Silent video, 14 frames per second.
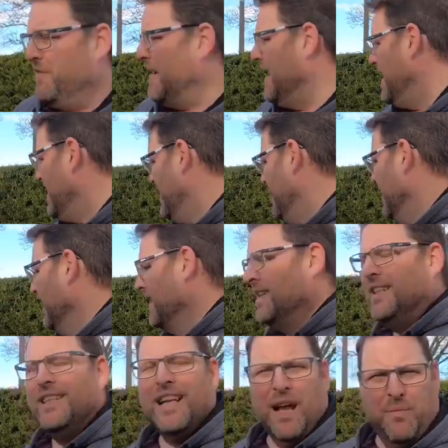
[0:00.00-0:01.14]
fair,
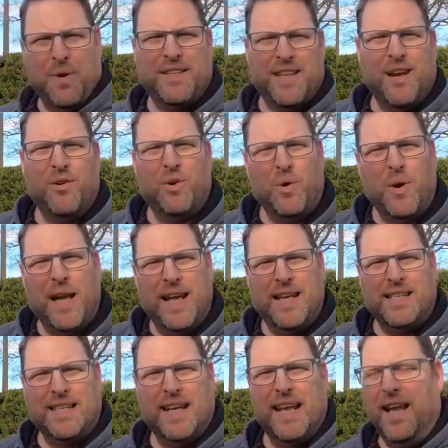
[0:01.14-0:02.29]
it went down quite
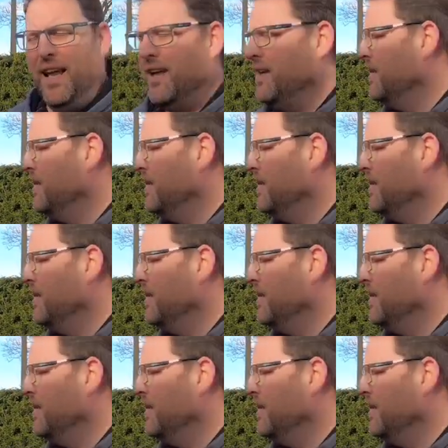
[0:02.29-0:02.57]
easily.